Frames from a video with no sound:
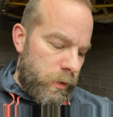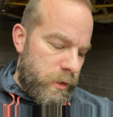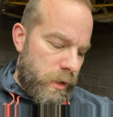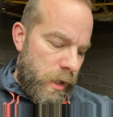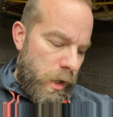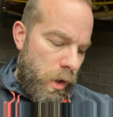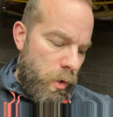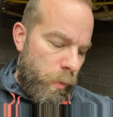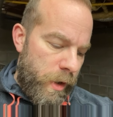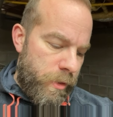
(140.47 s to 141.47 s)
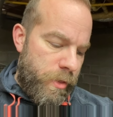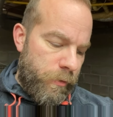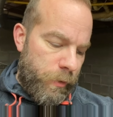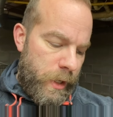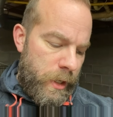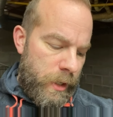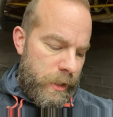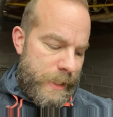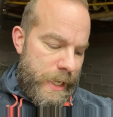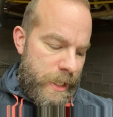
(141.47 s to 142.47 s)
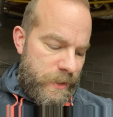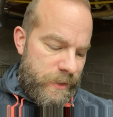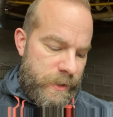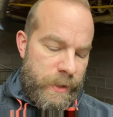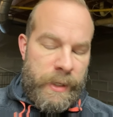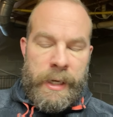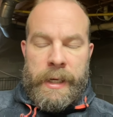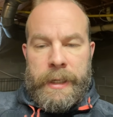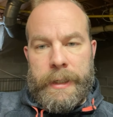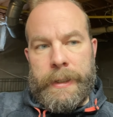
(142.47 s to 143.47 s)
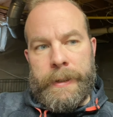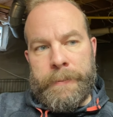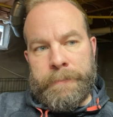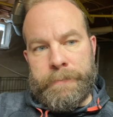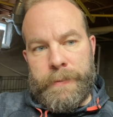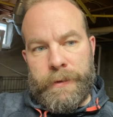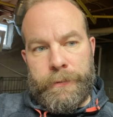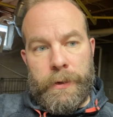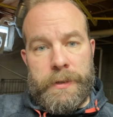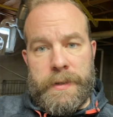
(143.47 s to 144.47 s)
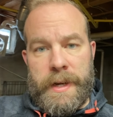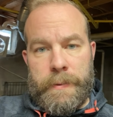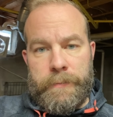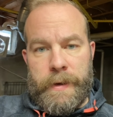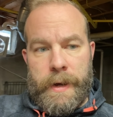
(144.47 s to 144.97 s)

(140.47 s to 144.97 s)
It's a 013 yeast. The first set of